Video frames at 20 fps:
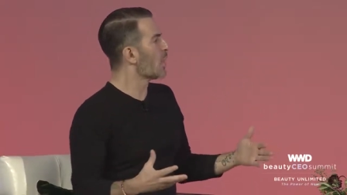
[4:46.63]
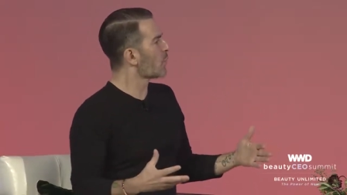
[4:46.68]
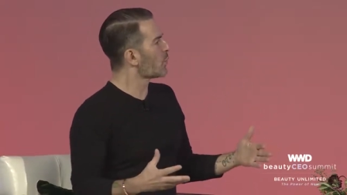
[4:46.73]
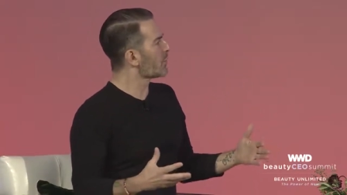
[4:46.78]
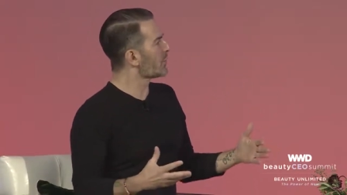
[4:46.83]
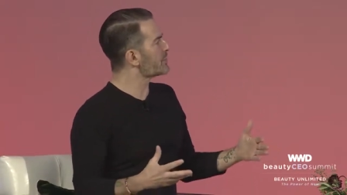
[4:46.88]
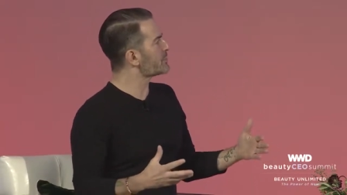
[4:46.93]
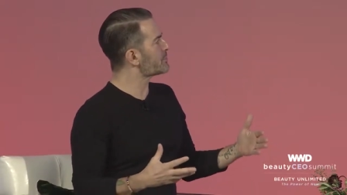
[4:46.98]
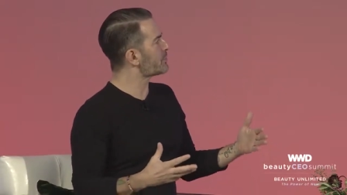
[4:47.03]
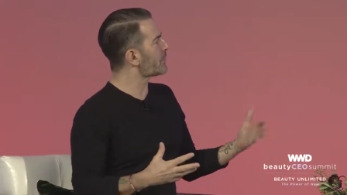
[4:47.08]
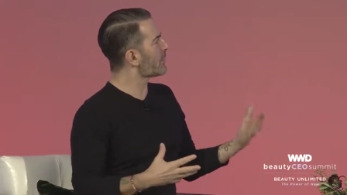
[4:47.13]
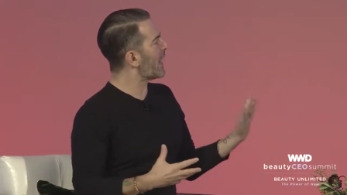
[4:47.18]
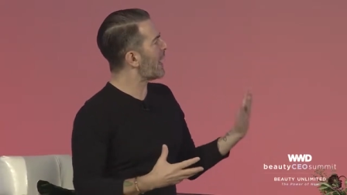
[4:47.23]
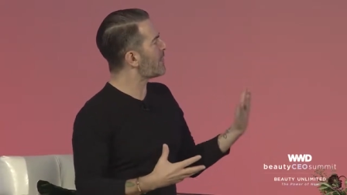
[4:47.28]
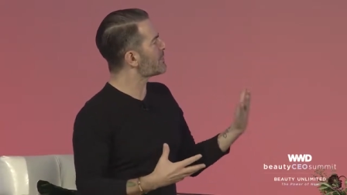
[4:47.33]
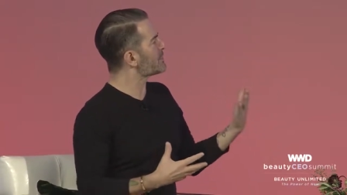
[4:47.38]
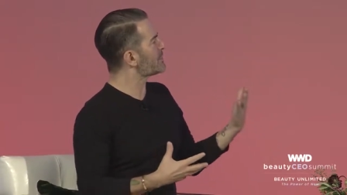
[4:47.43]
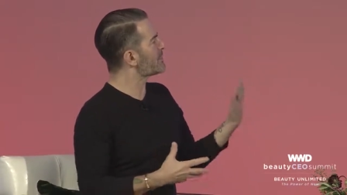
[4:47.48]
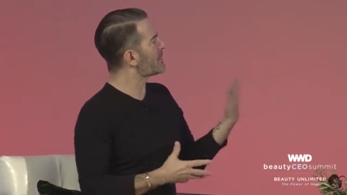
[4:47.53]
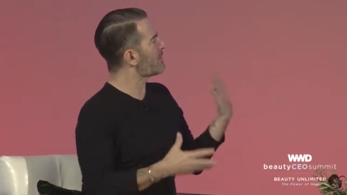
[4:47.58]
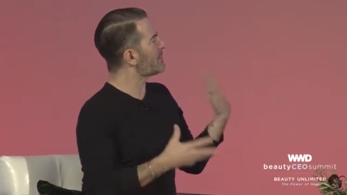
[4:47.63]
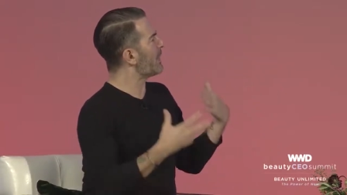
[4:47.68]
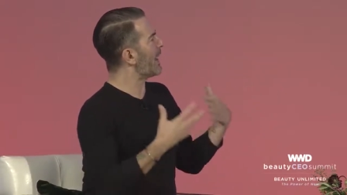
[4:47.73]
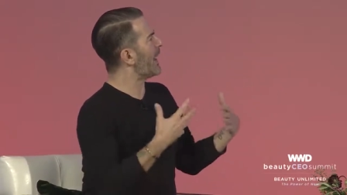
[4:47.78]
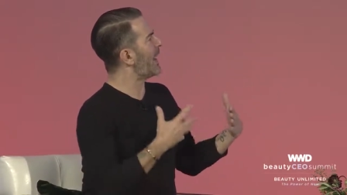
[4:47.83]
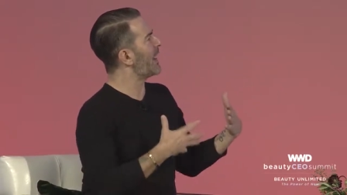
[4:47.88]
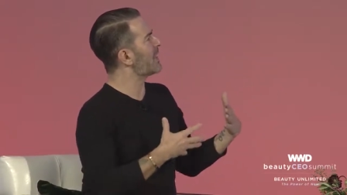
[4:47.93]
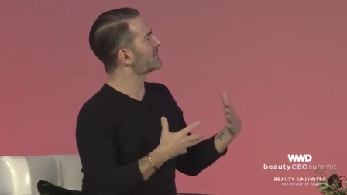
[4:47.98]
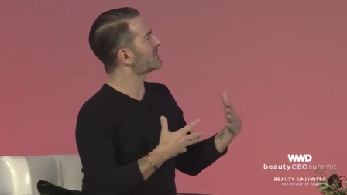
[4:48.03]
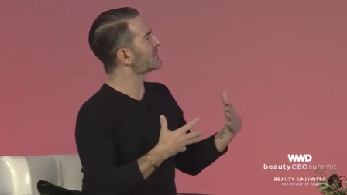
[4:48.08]
Whereas perhaps in the
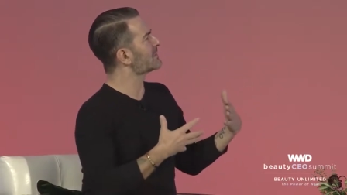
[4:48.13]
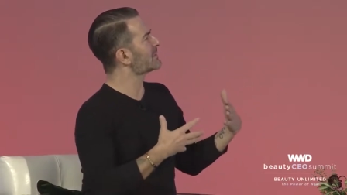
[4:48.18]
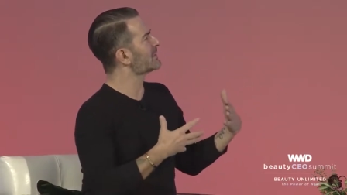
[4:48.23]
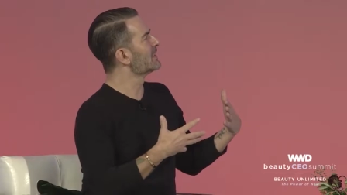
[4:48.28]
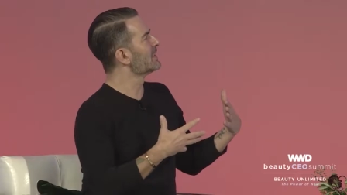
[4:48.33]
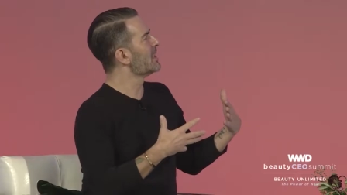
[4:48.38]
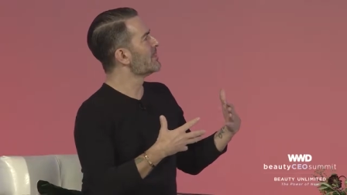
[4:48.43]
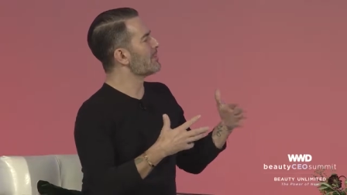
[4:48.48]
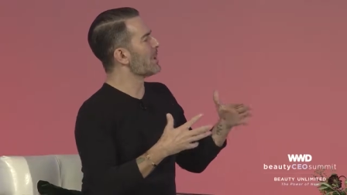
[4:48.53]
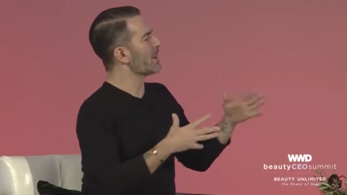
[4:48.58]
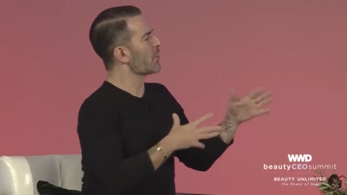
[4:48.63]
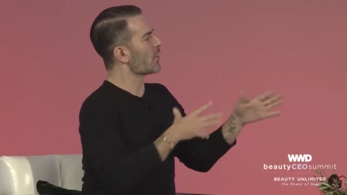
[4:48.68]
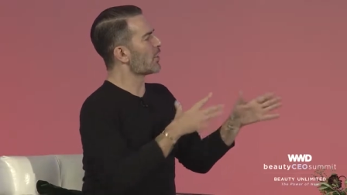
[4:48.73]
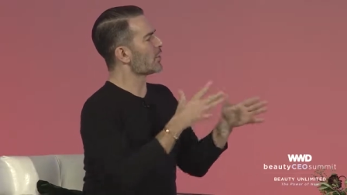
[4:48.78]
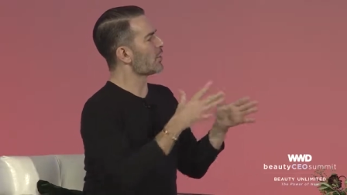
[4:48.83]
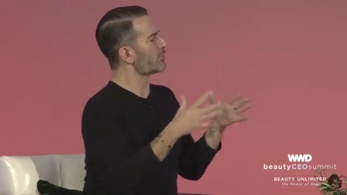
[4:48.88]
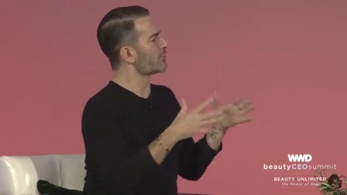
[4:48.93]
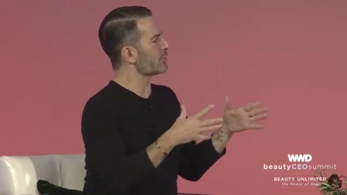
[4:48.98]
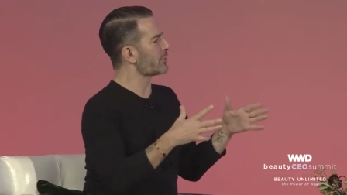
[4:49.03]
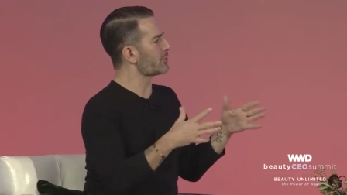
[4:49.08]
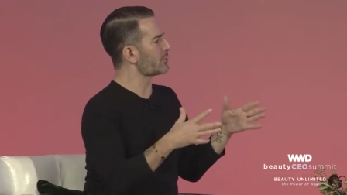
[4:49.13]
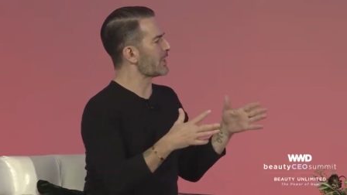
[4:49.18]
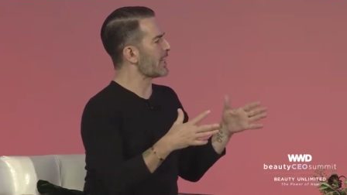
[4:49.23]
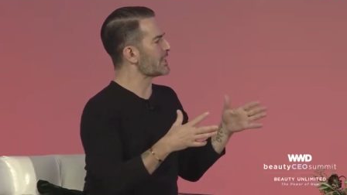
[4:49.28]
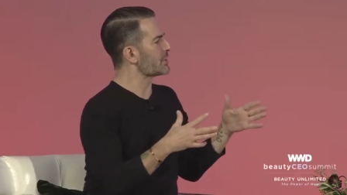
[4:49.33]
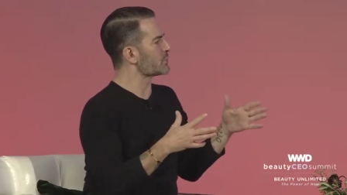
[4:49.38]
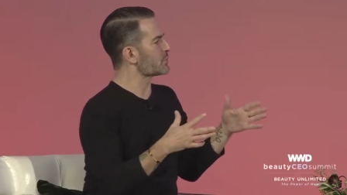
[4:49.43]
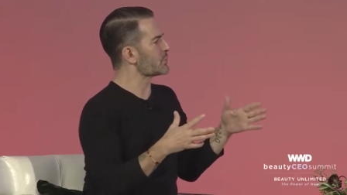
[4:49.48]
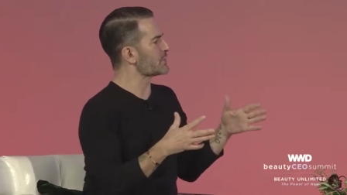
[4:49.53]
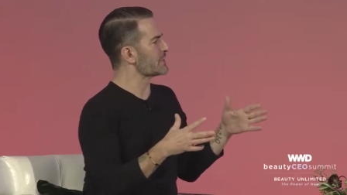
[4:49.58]
past, being all over the
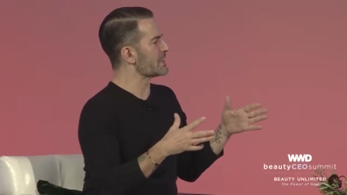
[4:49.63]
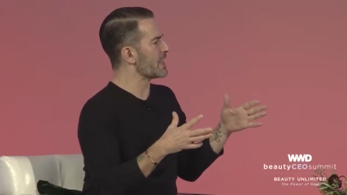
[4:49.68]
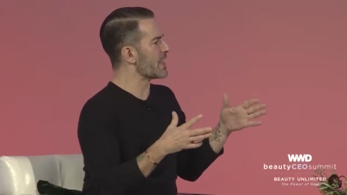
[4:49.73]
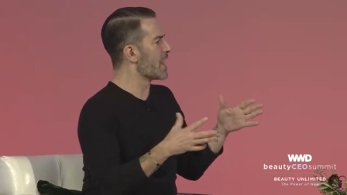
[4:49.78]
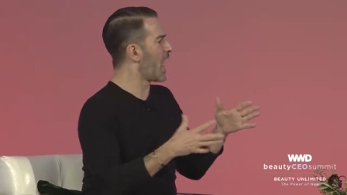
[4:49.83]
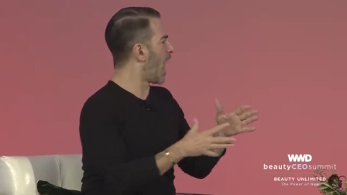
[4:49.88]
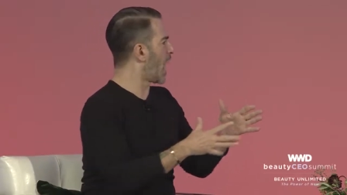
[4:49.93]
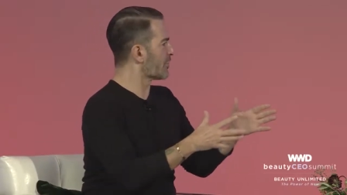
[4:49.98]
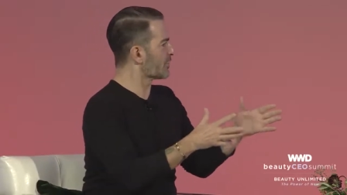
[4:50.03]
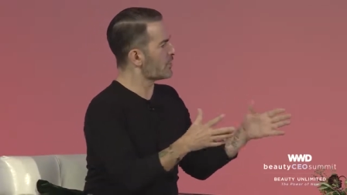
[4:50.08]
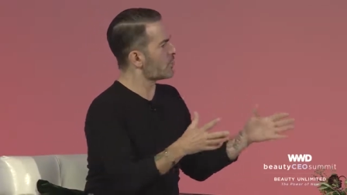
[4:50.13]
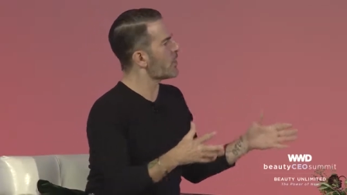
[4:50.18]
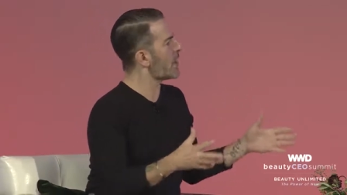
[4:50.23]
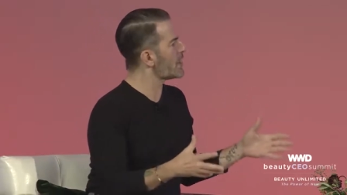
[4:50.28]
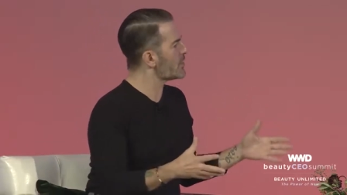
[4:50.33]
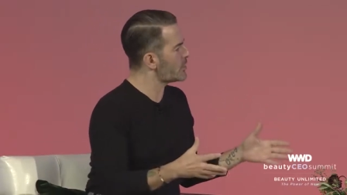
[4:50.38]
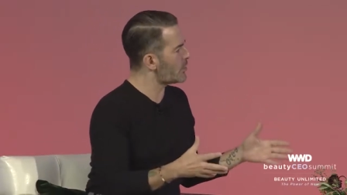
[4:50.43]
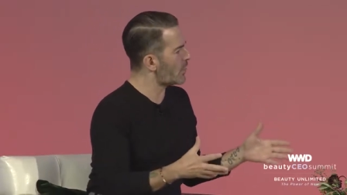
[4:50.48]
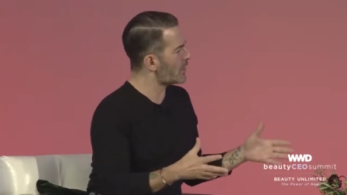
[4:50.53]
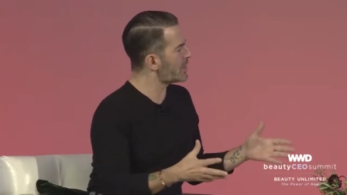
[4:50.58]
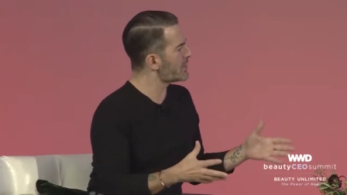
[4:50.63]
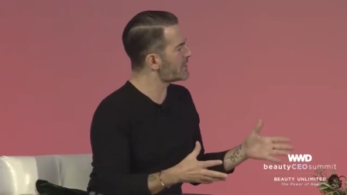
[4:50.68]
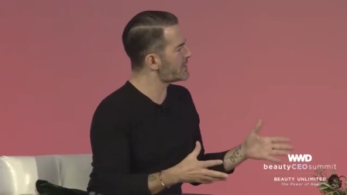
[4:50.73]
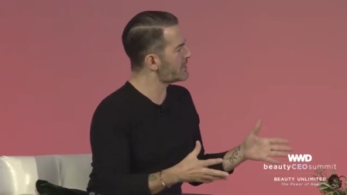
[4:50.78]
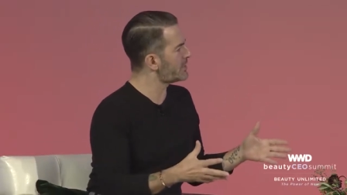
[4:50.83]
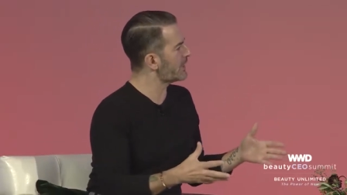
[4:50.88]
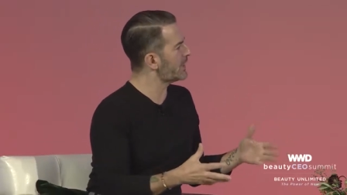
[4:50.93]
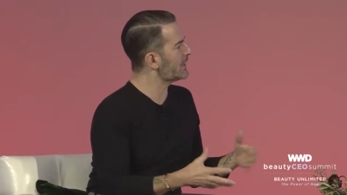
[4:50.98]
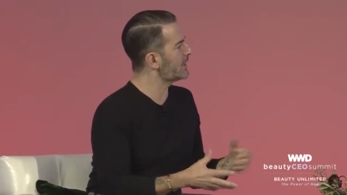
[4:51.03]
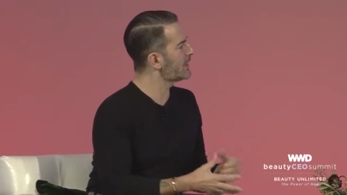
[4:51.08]
place was not the way you wanted to
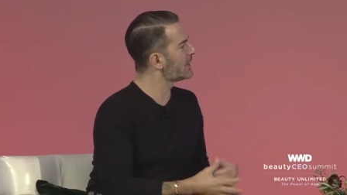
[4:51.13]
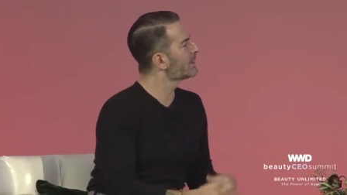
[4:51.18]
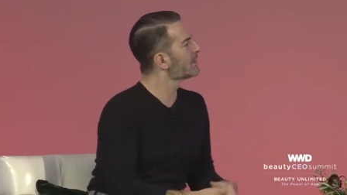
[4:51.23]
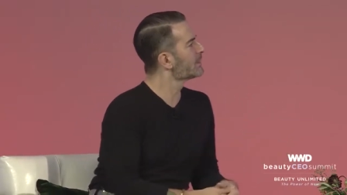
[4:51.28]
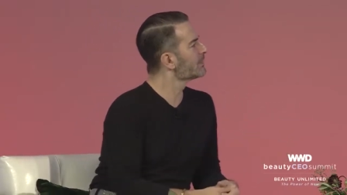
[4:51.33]
be.